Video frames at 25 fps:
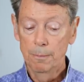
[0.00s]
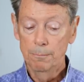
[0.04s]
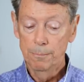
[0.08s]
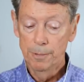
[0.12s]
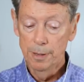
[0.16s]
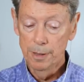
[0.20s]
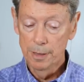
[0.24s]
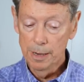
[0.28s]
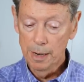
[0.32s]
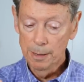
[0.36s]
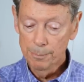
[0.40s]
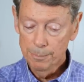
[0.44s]

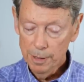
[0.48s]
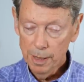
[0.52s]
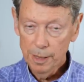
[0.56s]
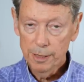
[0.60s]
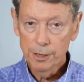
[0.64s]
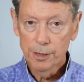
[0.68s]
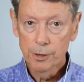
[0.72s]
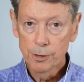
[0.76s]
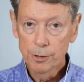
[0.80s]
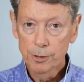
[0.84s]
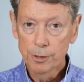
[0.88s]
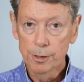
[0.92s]
but I'm
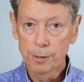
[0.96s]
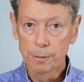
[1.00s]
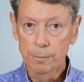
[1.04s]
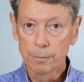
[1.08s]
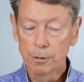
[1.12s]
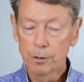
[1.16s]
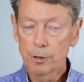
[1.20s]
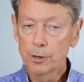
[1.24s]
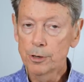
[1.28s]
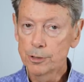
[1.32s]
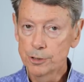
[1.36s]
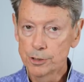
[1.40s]
not here to
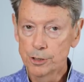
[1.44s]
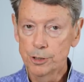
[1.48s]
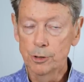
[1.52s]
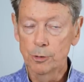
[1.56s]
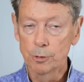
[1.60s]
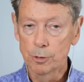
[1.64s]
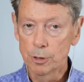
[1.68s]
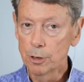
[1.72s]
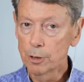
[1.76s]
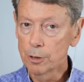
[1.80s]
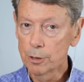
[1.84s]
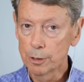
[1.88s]
hurt you
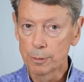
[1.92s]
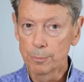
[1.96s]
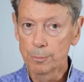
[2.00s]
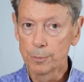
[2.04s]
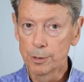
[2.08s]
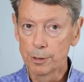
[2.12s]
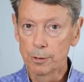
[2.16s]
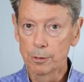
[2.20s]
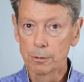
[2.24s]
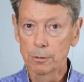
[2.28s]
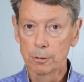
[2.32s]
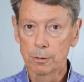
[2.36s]
or harm
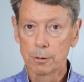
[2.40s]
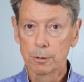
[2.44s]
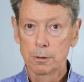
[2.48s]
you.